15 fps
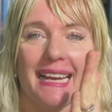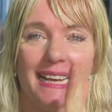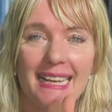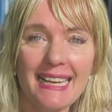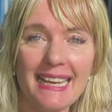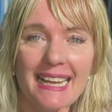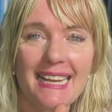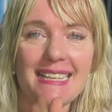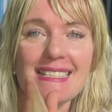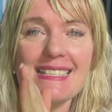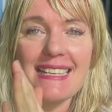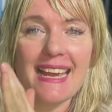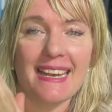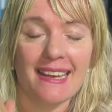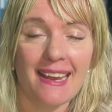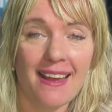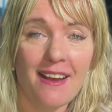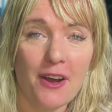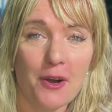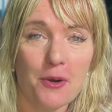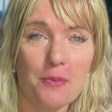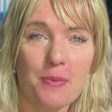cleanse, and
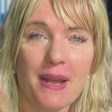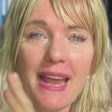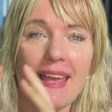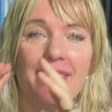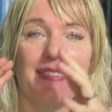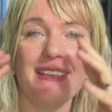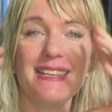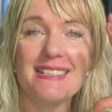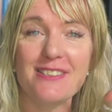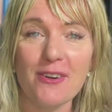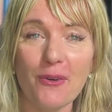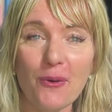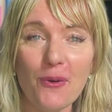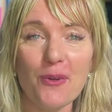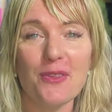help. And these are all